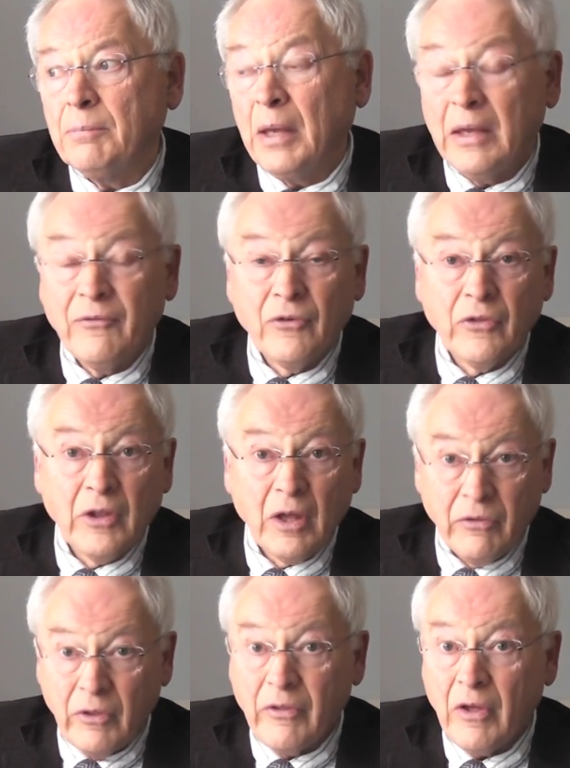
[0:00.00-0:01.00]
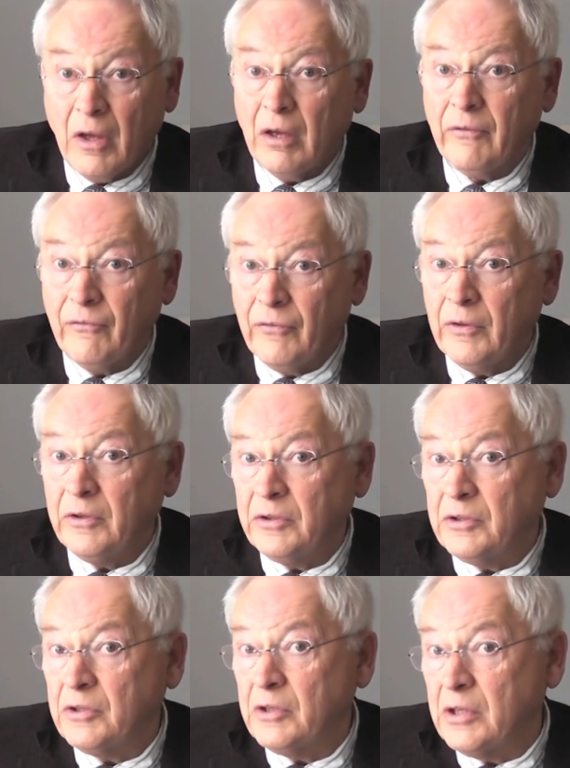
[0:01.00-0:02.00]
pay for the other half
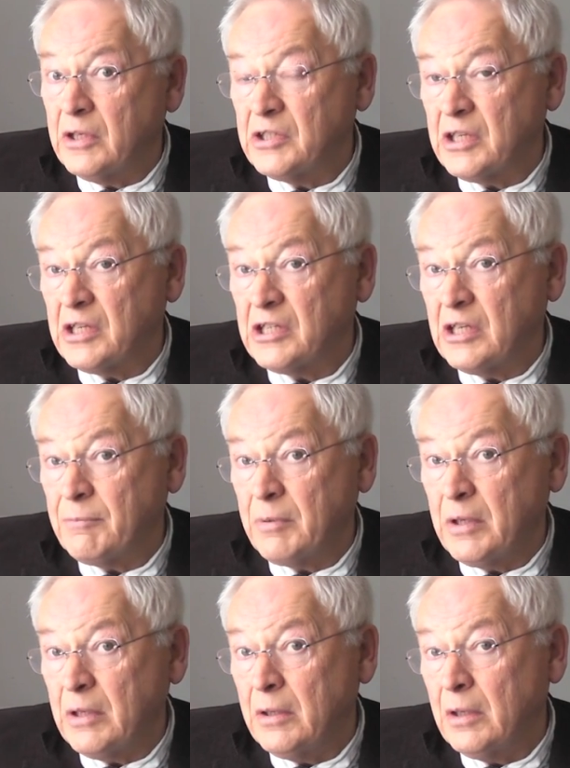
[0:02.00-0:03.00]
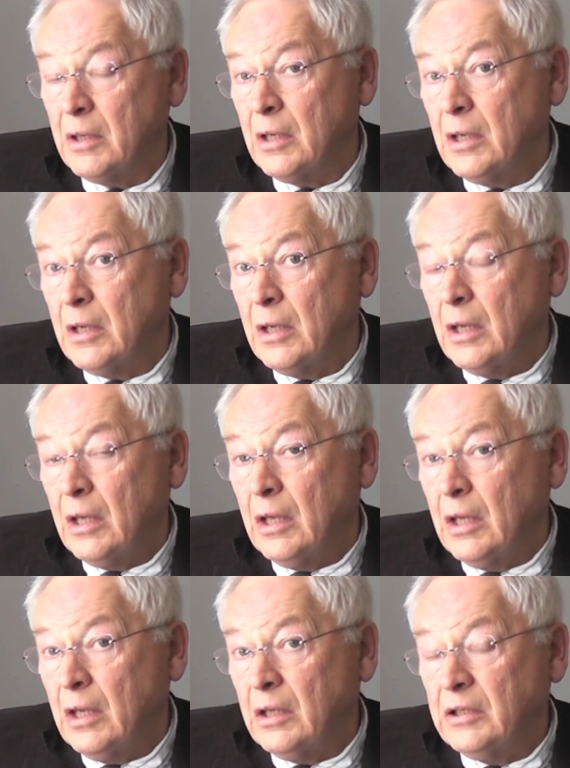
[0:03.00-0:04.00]
that the CSEP
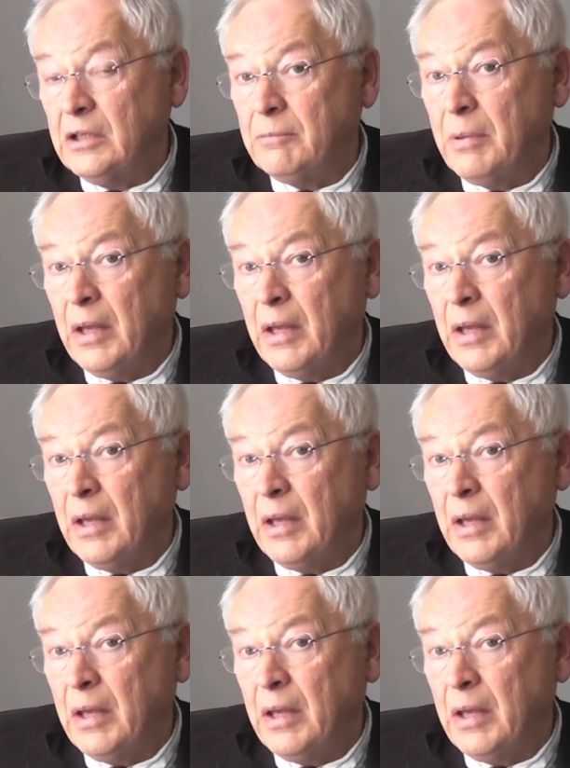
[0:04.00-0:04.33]
didn't